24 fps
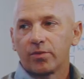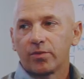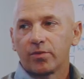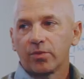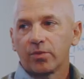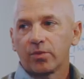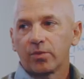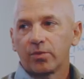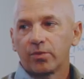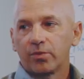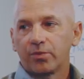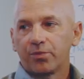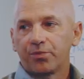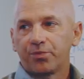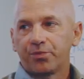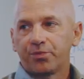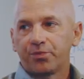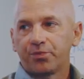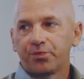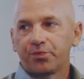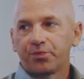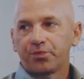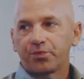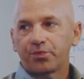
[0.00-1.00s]

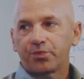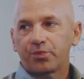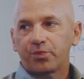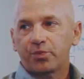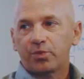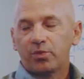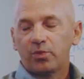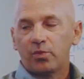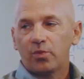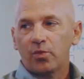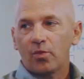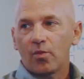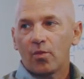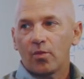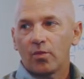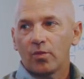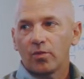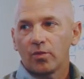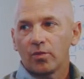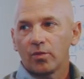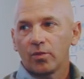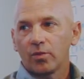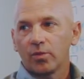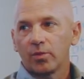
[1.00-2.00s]

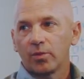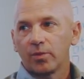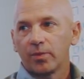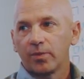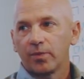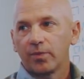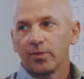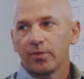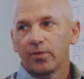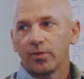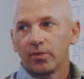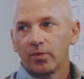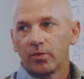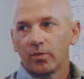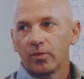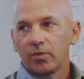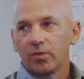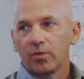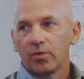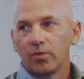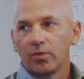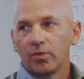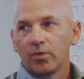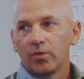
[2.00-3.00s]

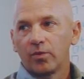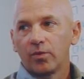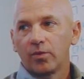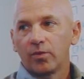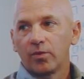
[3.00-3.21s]
This person isn't speaking.